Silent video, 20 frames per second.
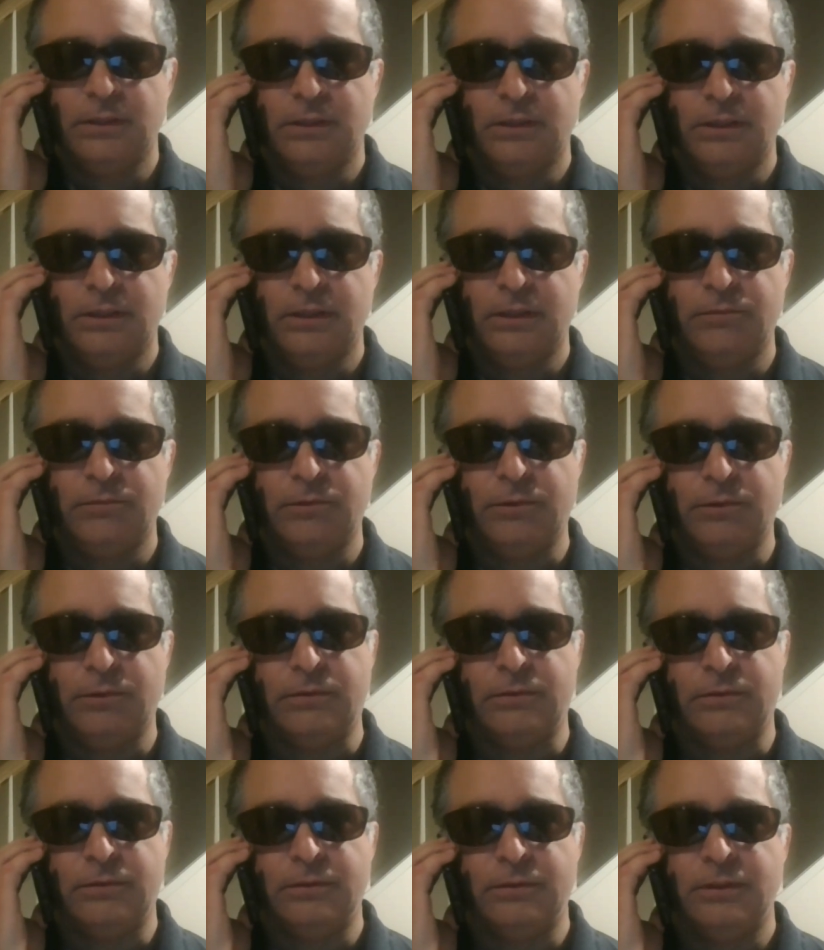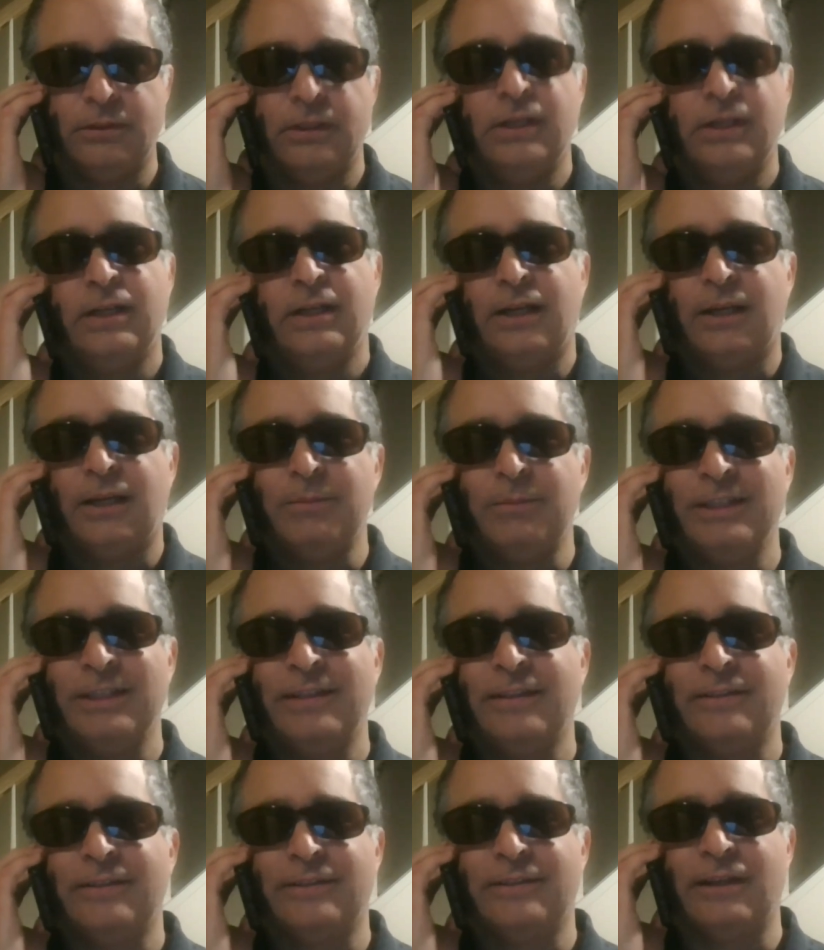Hey Vern, I'm
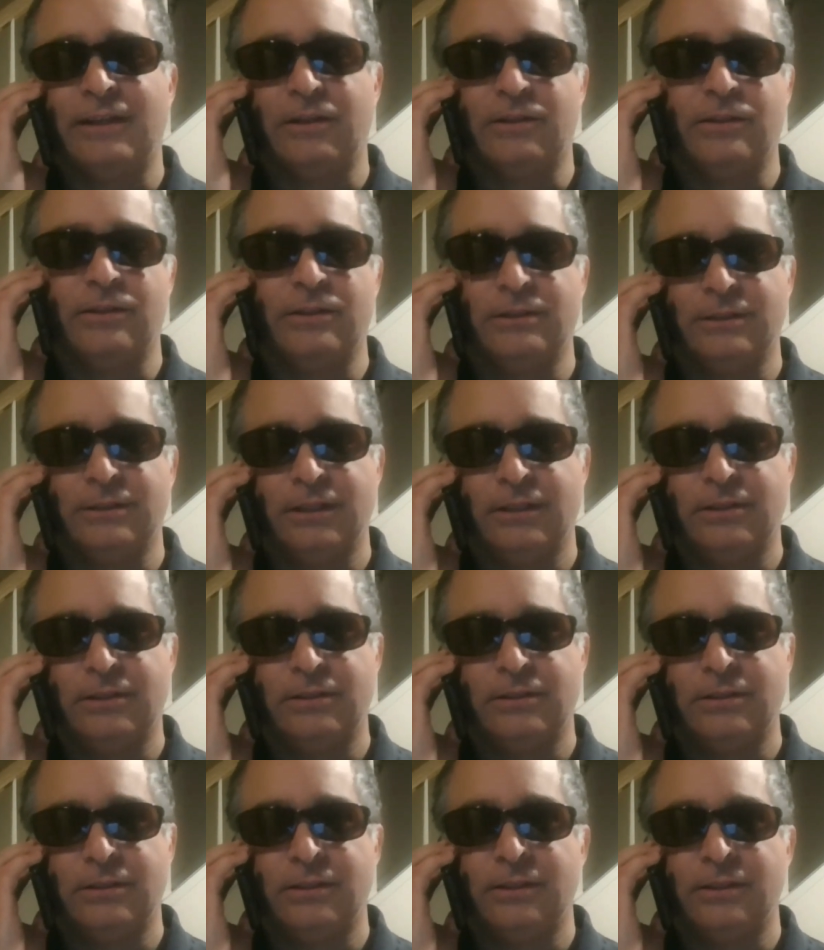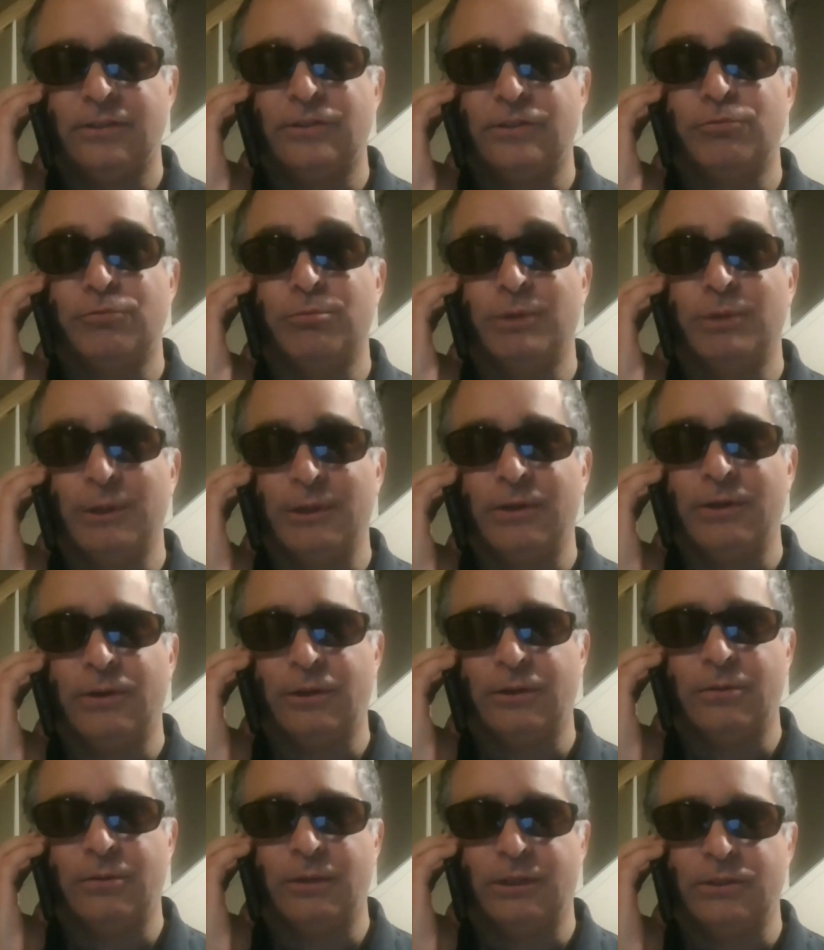taking this calculus test. This is a really
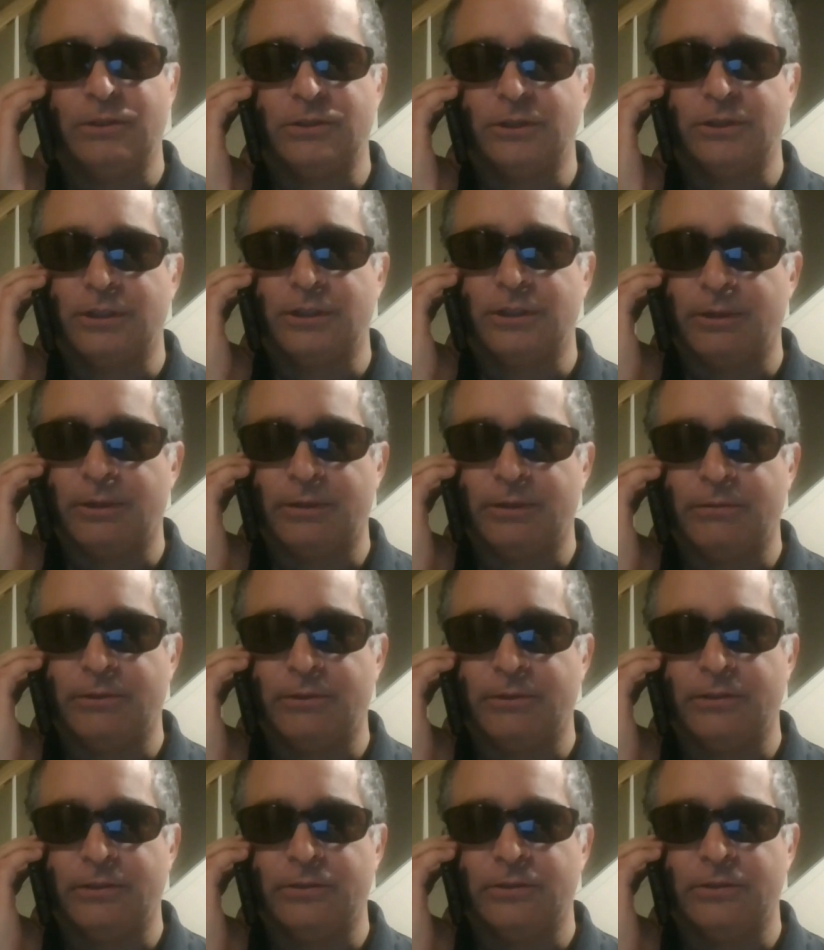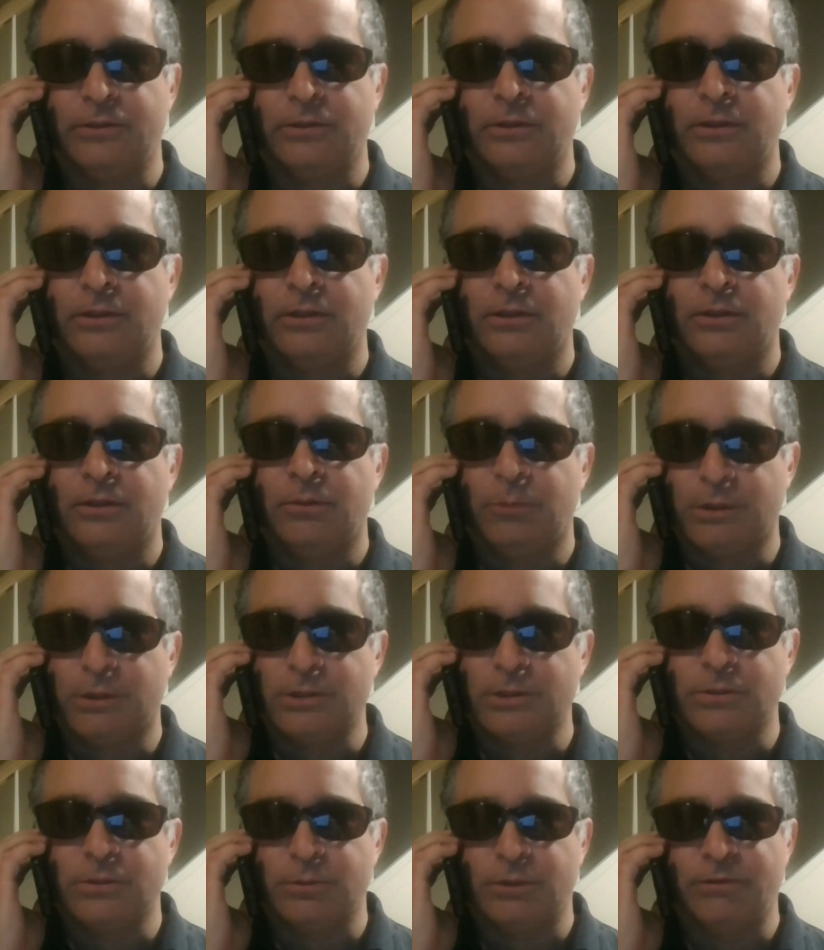hard question. Get ready for this.
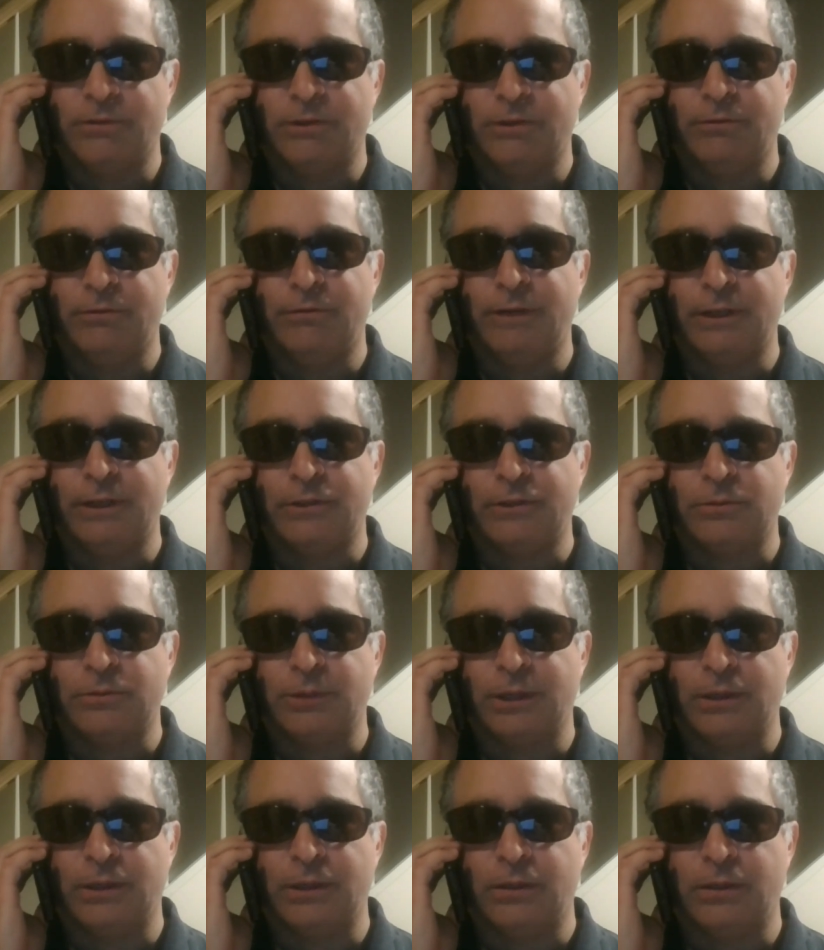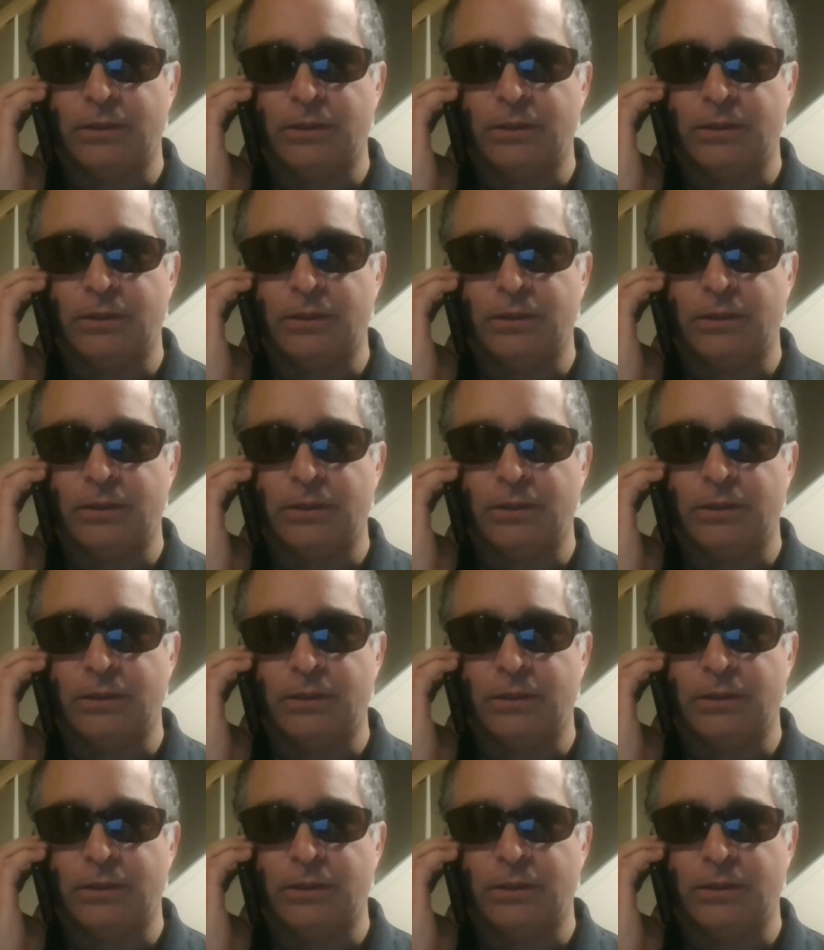What's the derivative of x squared?